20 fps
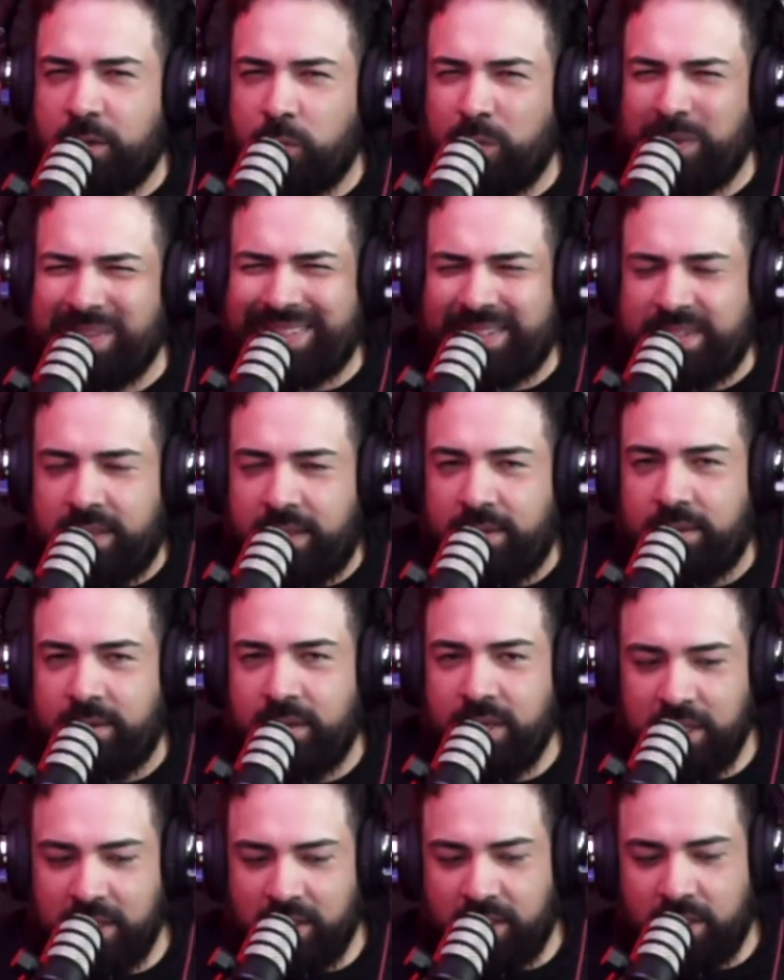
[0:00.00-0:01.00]
What's teal?
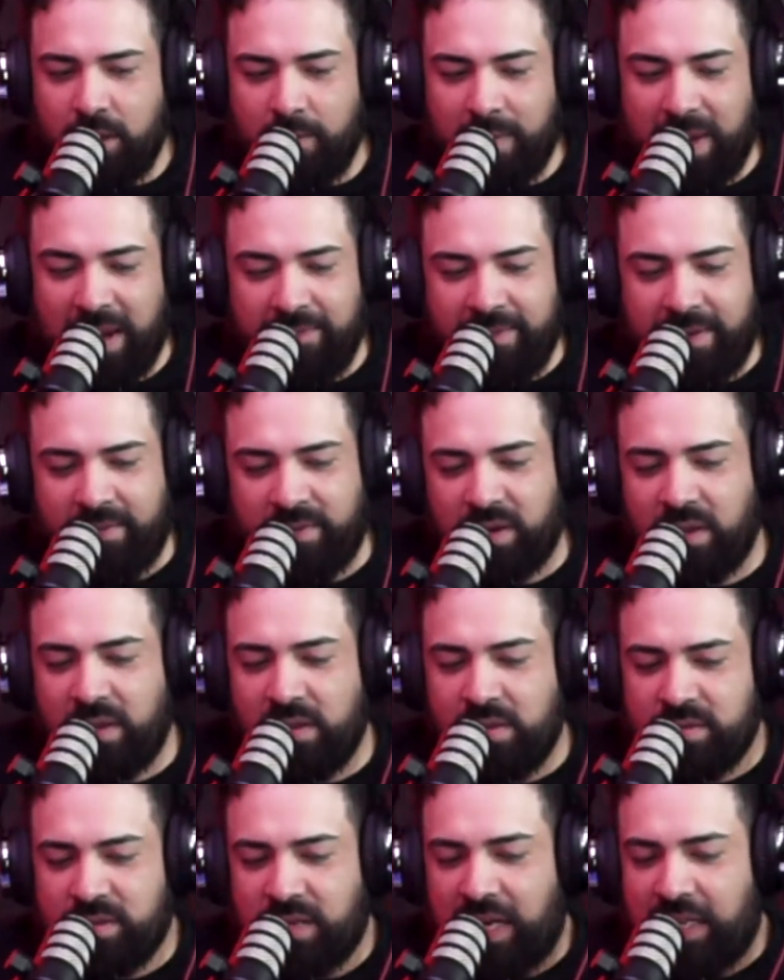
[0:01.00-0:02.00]
No, my favorite
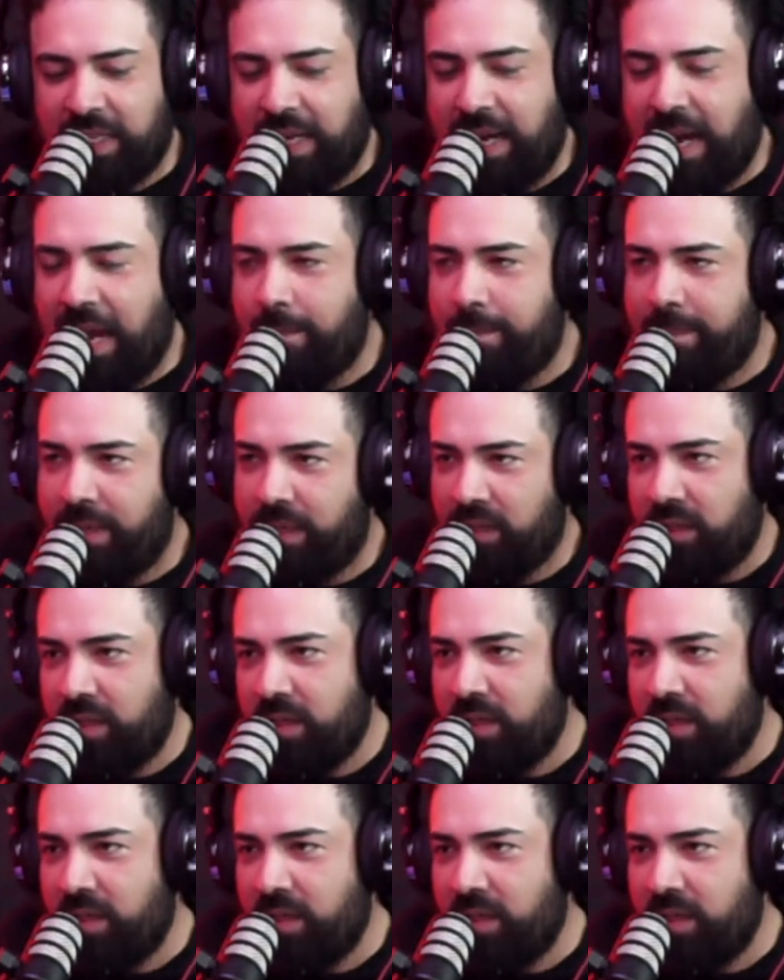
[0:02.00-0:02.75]
colors are, I like hot pink.